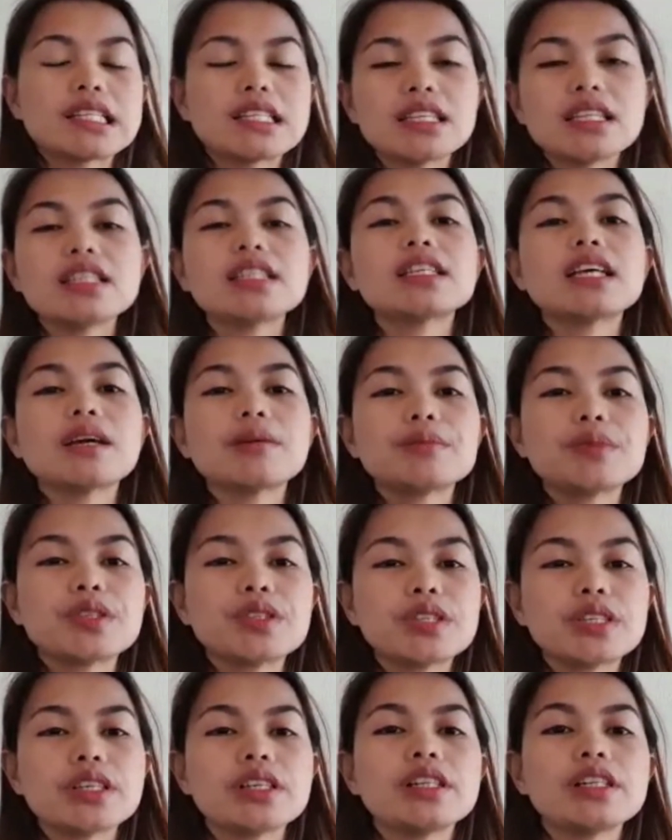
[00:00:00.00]
since
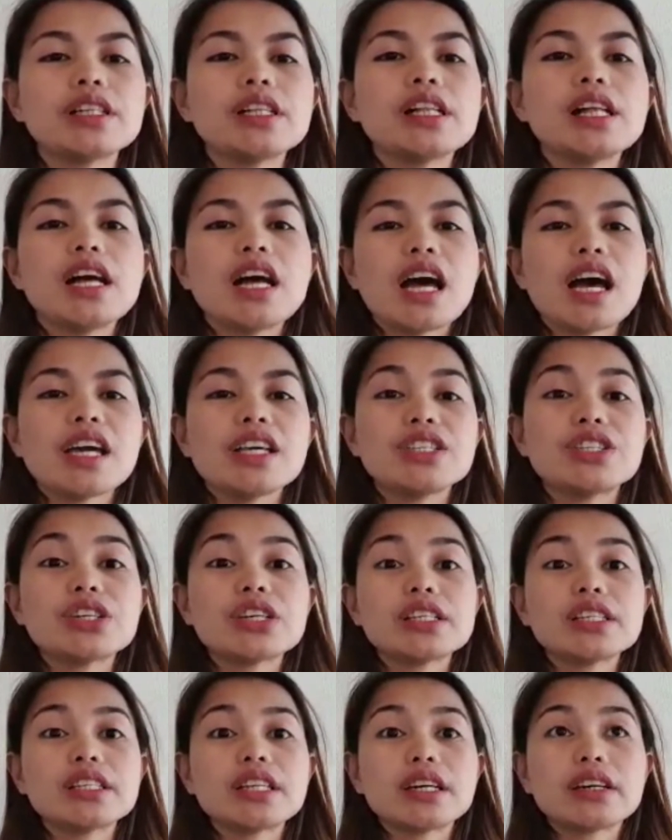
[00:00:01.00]
I
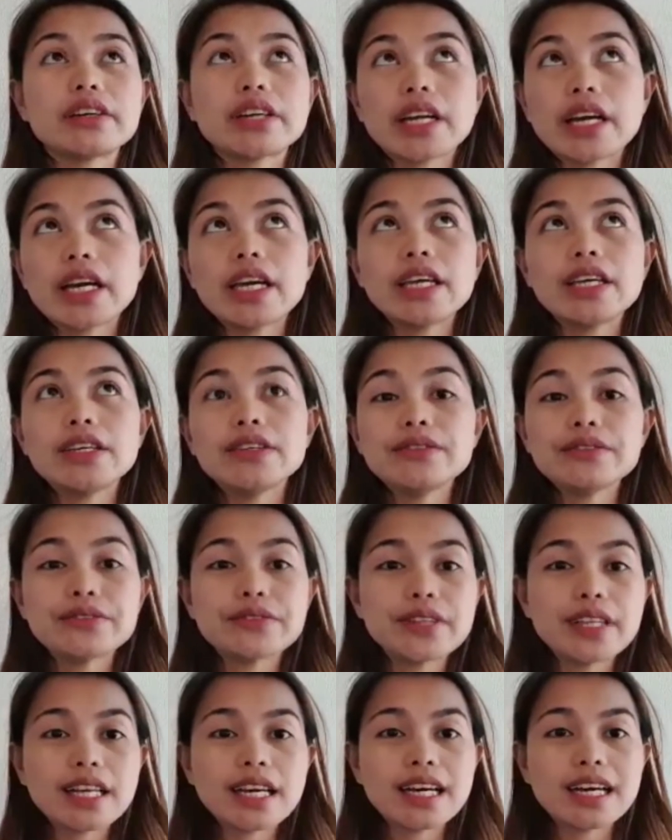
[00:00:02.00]
just arrived
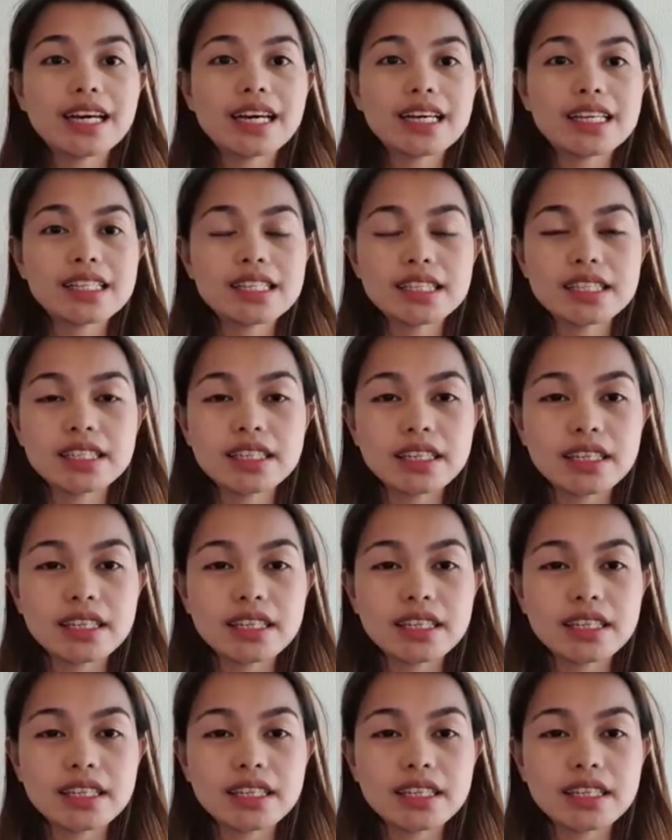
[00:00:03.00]
last